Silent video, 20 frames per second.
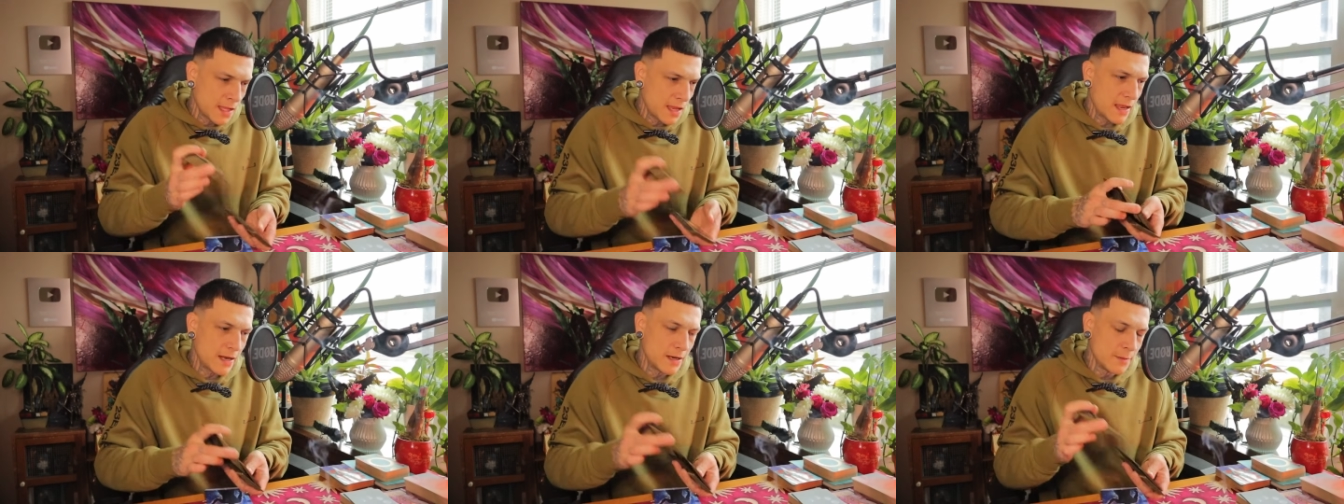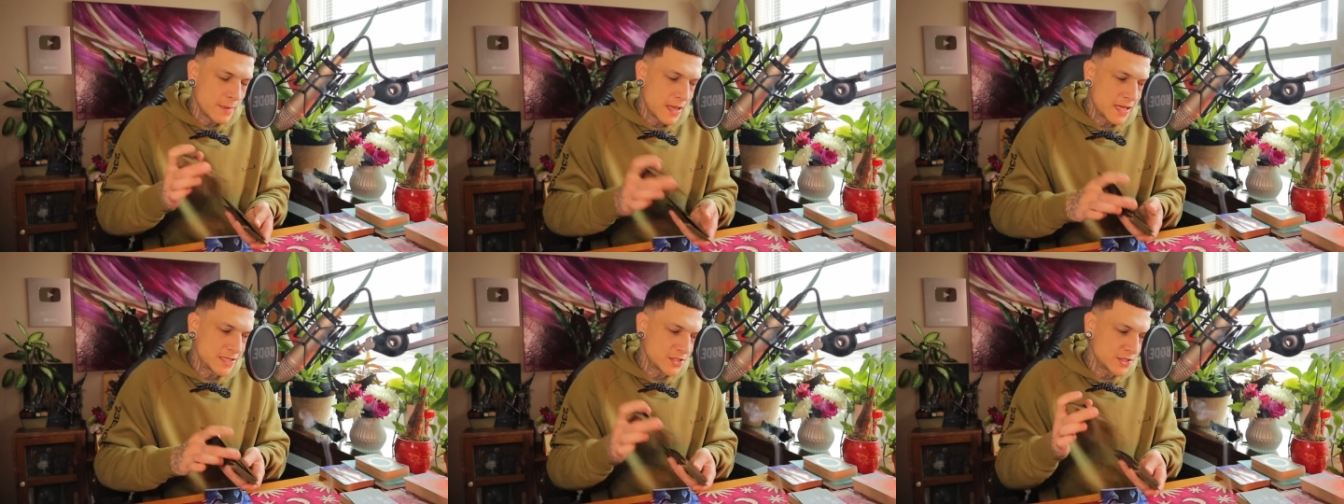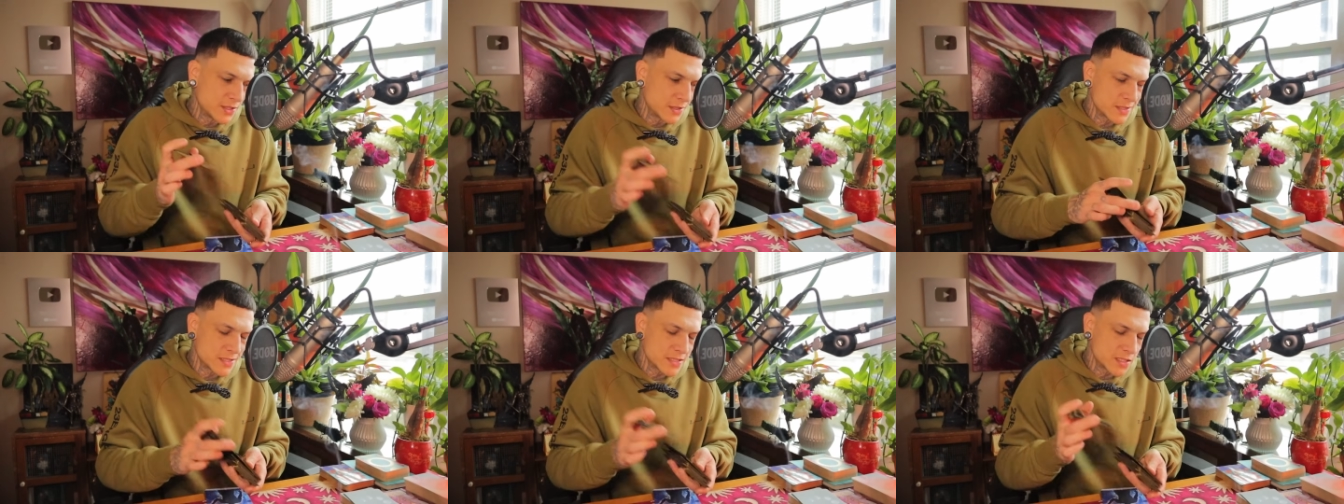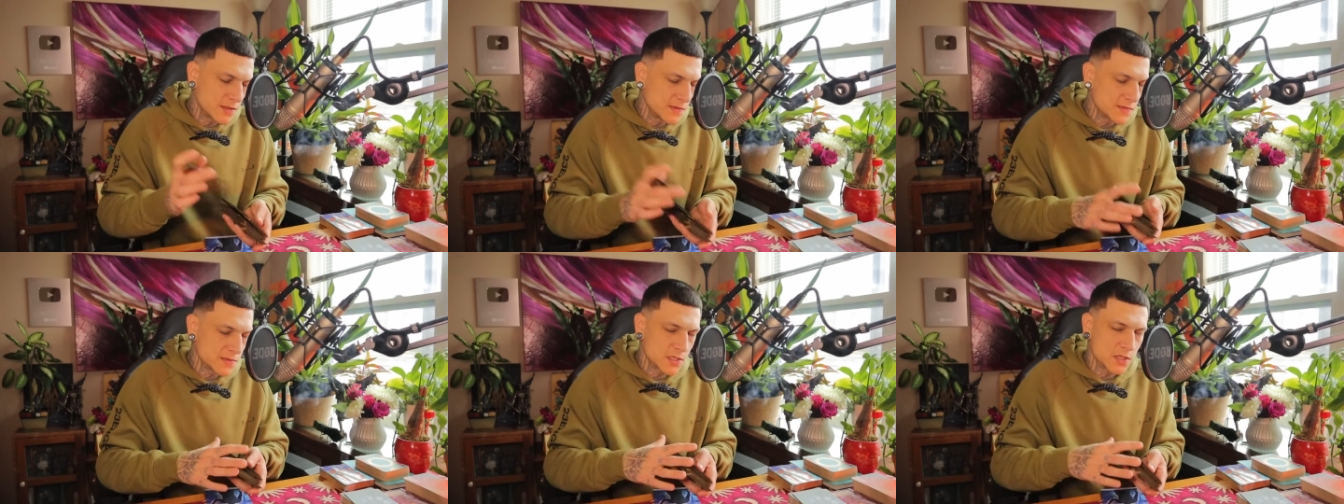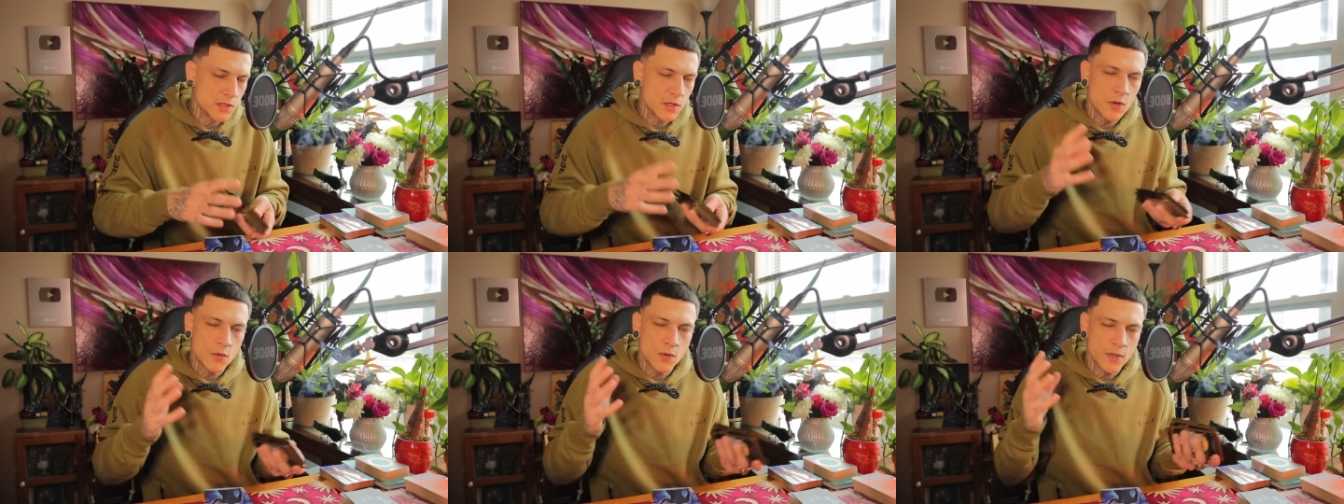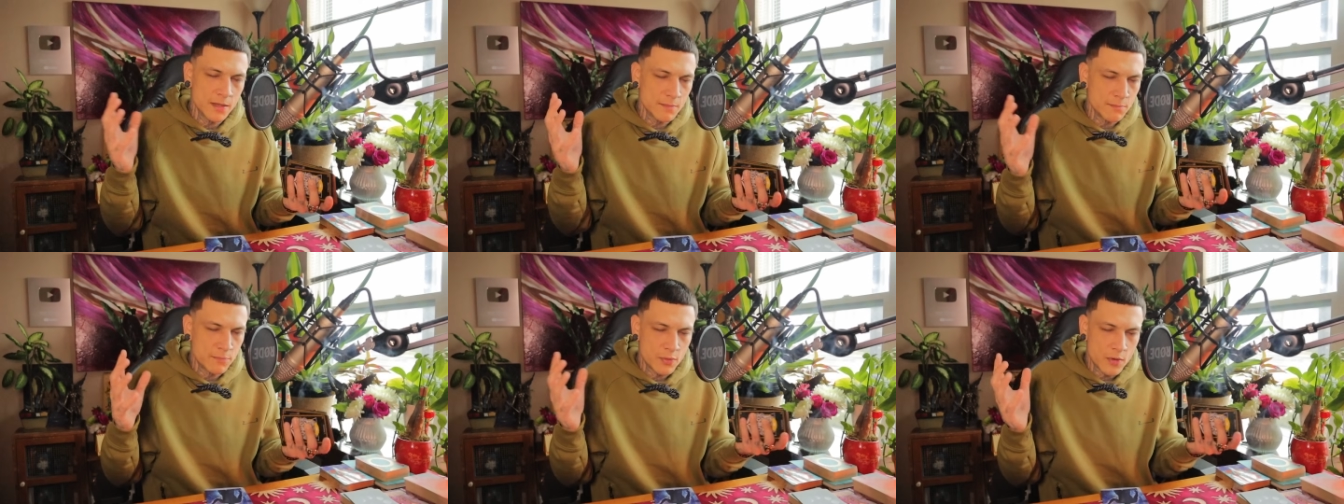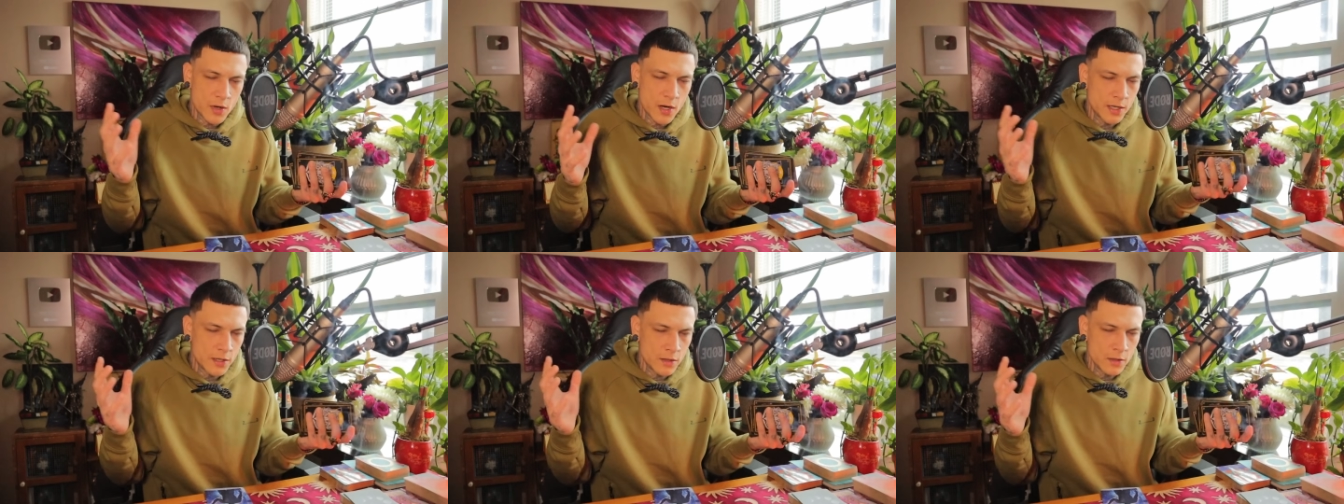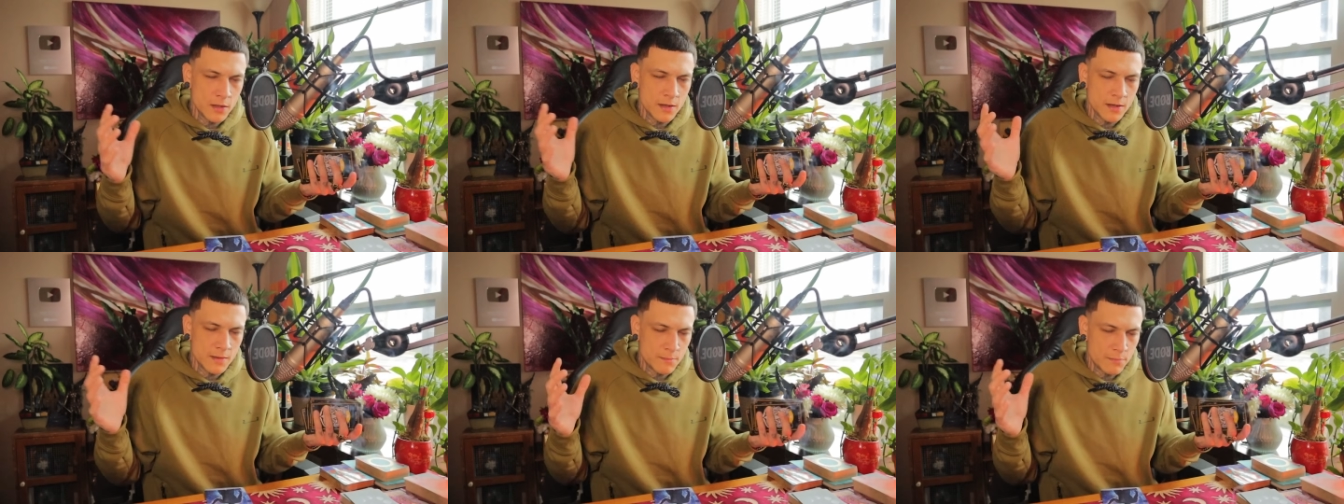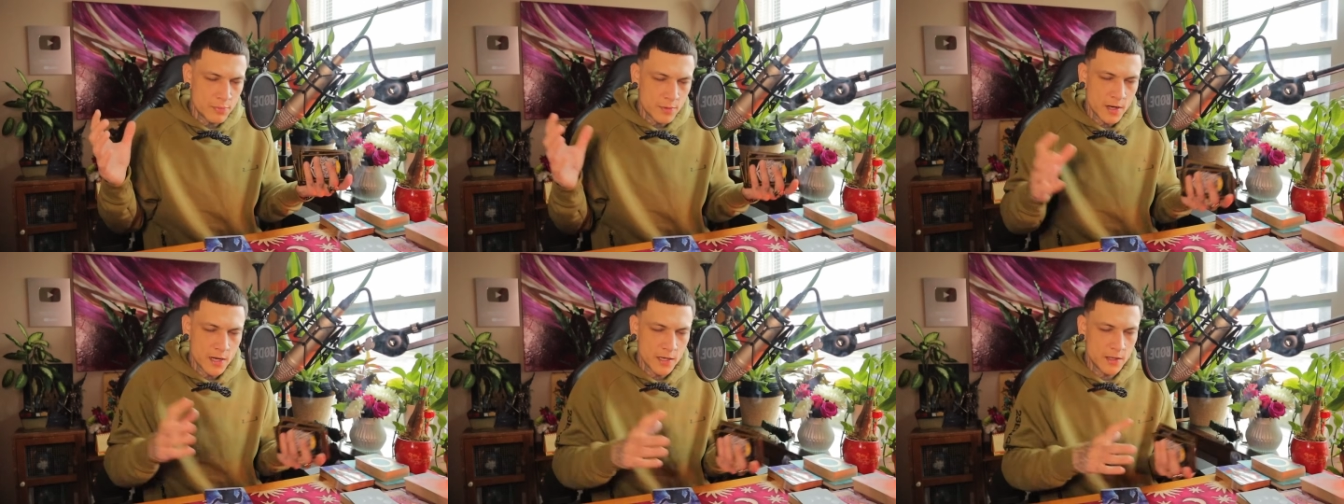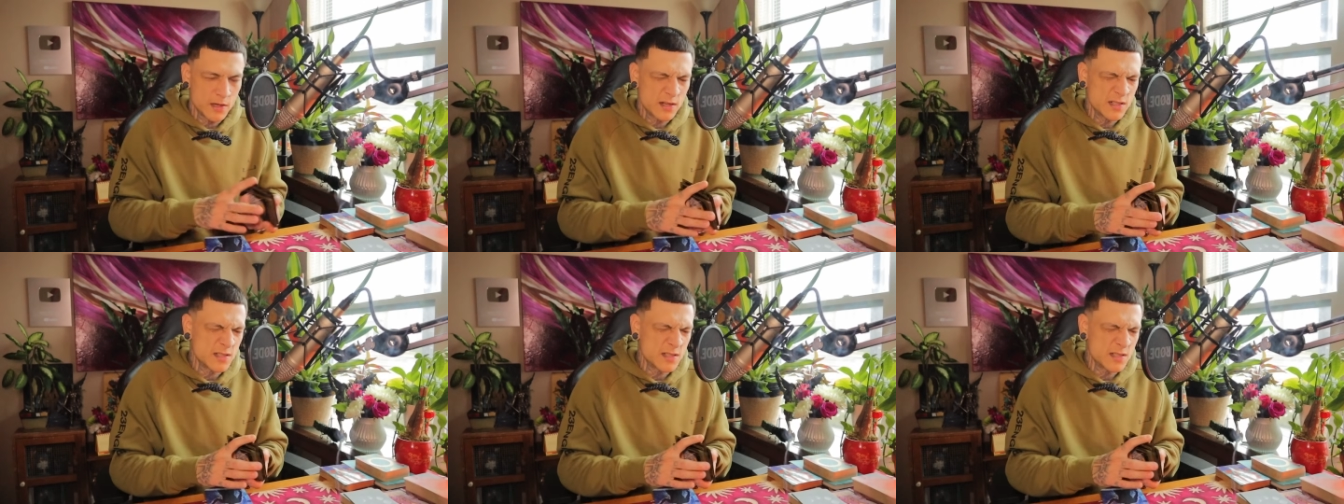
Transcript: and imagine ourselves glowing brighter and brighter,